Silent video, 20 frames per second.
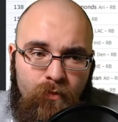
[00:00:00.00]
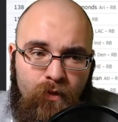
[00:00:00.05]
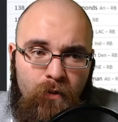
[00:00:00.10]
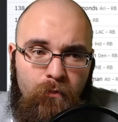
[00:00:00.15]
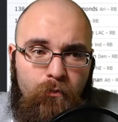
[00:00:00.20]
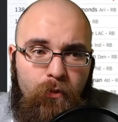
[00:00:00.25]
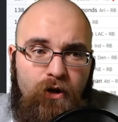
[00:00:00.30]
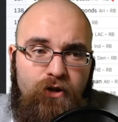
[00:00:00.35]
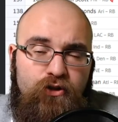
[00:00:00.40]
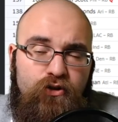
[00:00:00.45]

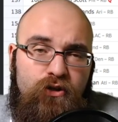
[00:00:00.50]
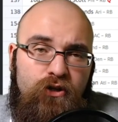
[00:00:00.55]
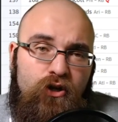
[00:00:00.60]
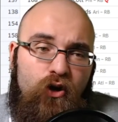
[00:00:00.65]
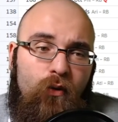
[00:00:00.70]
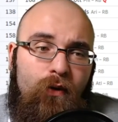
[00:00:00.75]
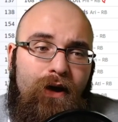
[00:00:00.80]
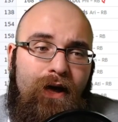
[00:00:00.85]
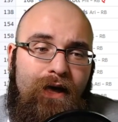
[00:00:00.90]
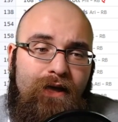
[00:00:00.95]
but you can
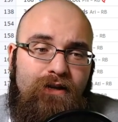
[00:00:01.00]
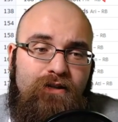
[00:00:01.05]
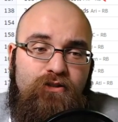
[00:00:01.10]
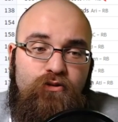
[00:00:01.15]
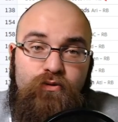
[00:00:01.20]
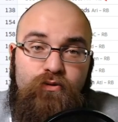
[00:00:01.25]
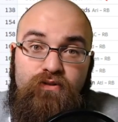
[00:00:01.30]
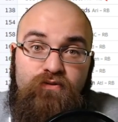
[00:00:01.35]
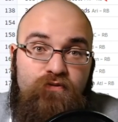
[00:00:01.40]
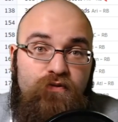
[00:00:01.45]
go ahead and you
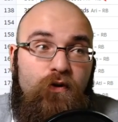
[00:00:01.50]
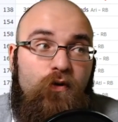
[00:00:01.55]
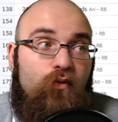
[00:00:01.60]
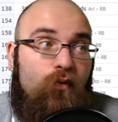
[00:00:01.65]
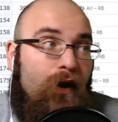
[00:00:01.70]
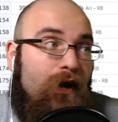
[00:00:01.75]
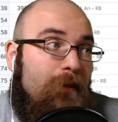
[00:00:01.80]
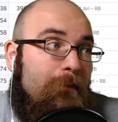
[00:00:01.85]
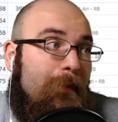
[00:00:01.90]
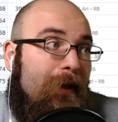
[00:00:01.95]
can fill
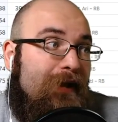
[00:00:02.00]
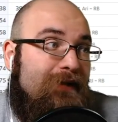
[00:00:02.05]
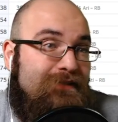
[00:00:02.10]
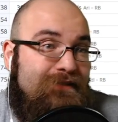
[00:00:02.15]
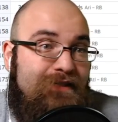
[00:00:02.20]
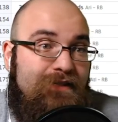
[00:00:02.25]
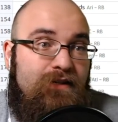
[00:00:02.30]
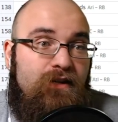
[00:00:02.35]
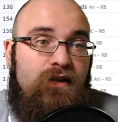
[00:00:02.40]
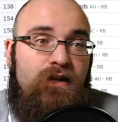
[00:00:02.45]
running backs
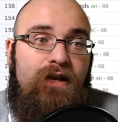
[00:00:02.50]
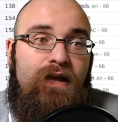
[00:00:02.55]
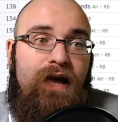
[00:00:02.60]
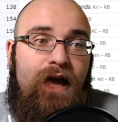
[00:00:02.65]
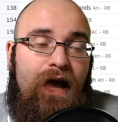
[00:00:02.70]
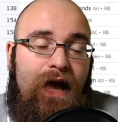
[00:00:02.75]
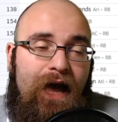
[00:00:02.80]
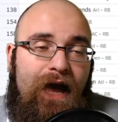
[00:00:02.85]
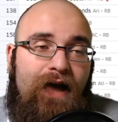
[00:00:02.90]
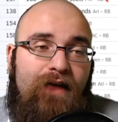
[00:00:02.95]
in
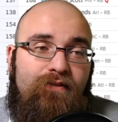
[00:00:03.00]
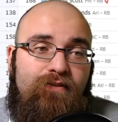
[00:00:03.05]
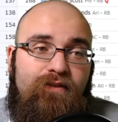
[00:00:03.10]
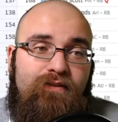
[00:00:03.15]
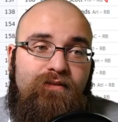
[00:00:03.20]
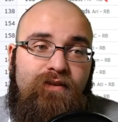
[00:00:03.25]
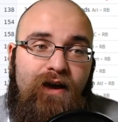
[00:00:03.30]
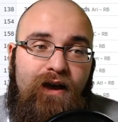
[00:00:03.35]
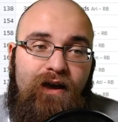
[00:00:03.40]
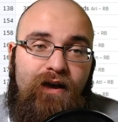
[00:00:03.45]
at
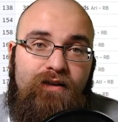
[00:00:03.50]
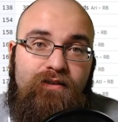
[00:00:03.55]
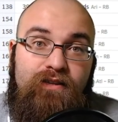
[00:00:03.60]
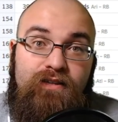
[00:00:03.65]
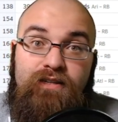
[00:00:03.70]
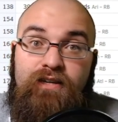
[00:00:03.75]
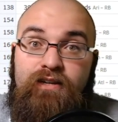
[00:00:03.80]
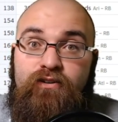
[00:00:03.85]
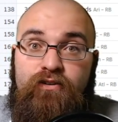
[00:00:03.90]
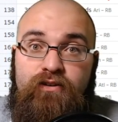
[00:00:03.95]
the
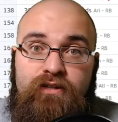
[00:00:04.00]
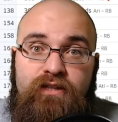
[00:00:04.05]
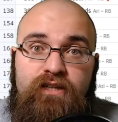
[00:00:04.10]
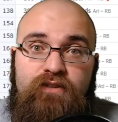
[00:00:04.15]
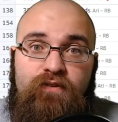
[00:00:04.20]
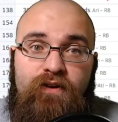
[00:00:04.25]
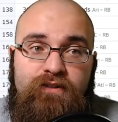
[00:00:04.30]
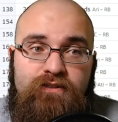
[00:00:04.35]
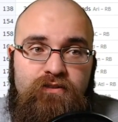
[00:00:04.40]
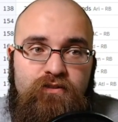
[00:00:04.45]
kicker and
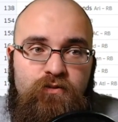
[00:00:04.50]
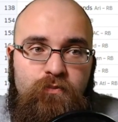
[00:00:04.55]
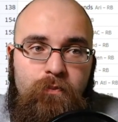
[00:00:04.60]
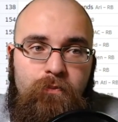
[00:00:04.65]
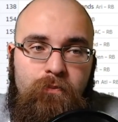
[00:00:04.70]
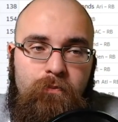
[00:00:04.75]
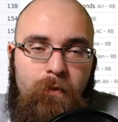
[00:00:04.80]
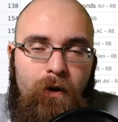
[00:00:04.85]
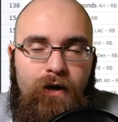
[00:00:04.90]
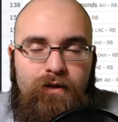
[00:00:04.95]
defensive
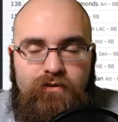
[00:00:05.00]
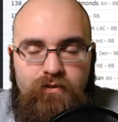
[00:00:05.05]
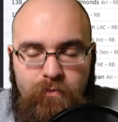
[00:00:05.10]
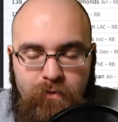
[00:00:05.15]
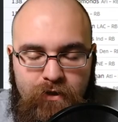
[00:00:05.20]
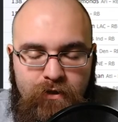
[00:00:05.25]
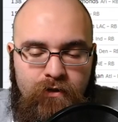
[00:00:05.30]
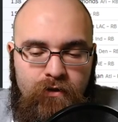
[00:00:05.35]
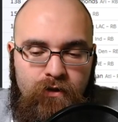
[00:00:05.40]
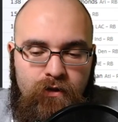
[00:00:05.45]
spots. I
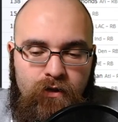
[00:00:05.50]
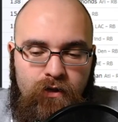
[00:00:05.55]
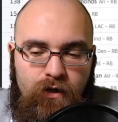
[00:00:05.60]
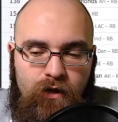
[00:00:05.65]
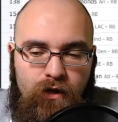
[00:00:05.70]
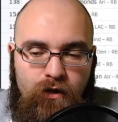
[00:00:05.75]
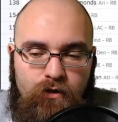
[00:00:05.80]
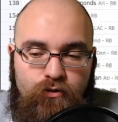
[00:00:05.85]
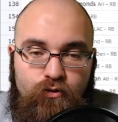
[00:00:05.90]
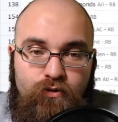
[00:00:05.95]
mean,
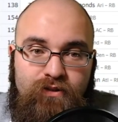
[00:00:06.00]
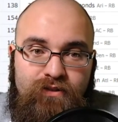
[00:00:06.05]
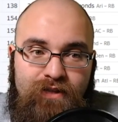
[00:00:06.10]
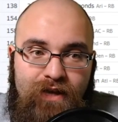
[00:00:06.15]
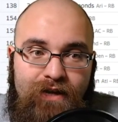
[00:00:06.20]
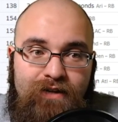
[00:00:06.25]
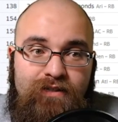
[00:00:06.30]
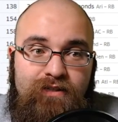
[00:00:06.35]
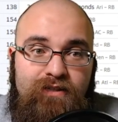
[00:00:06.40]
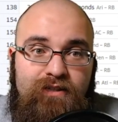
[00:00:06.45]
you can
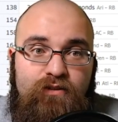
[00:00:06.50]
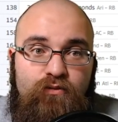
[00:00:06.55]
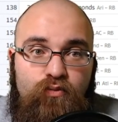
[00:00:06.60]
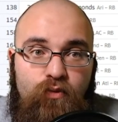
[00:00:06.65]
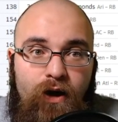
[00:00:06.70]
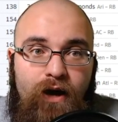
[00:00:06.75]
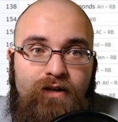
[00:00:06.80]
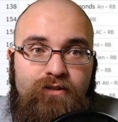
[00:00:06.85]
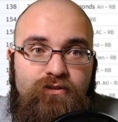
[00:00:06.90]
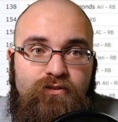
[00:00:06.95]
technically
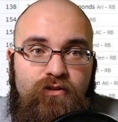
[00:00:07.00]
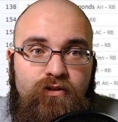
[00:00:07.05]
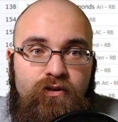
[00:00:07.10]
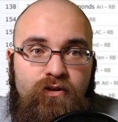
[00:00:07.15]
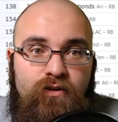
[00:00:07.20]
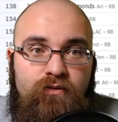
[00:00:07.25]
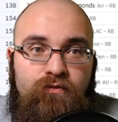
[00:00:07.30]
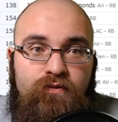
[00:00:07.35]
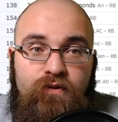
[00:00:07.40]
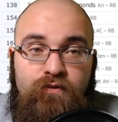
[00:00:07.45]

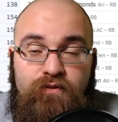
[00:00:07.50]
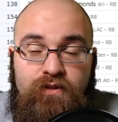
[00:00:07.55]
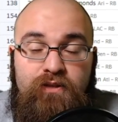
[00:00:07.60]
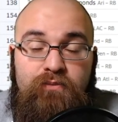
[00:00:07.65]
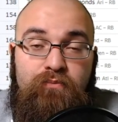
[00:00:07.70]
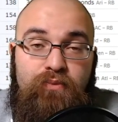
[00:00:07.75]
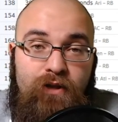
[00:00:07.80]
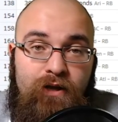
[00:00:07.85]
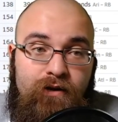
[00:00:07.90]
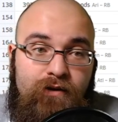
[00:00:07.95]
roster 15
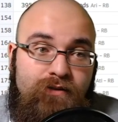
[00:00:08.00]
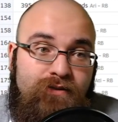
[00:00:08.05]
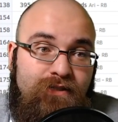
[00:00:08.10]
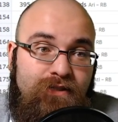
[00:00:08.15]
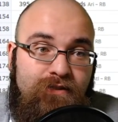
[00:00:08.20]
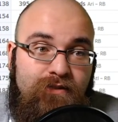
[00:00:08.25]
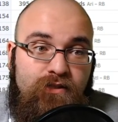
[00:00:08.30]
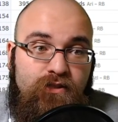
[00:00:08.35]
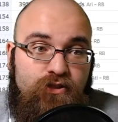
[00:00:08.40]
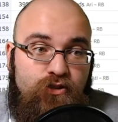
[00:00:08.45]
players
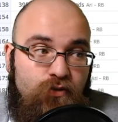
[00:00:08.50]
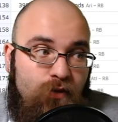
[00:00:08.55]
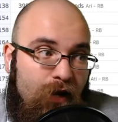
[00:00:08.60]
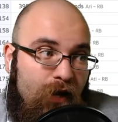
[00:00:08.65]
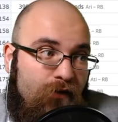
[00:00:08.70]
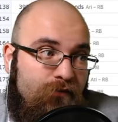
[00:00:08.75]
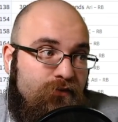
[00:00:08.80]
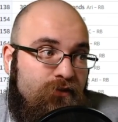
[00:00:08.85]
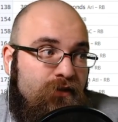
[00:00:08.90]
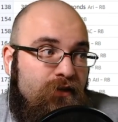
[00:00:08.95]
in this
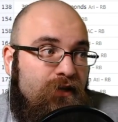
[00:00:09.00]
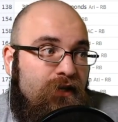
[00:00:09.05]
draft.